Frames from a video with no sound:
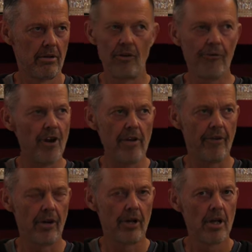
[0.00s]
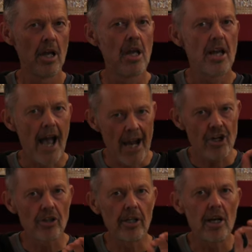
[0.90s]
You're free of it.
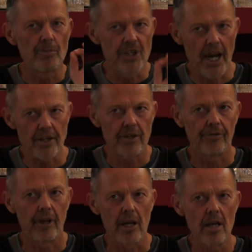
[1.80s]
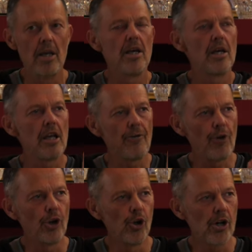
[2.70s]
Actually, objectively, if
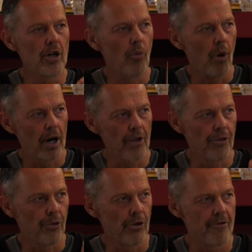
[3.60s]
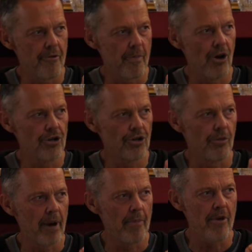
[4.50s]
you look at what a thought or emotional
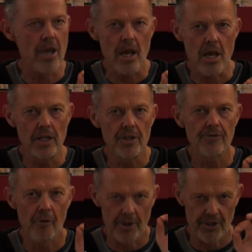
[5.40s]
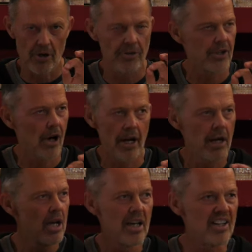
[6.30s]
memory is from its own side,
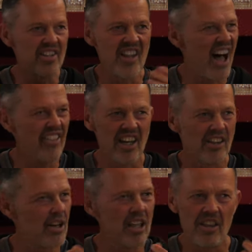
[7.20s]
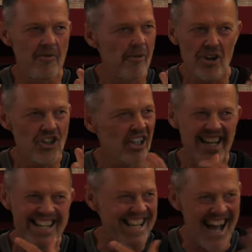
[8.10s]
it's nothing. They're, they're virtually
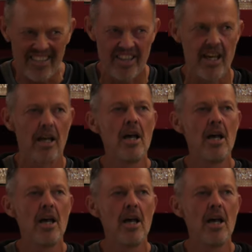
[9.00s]
nothing.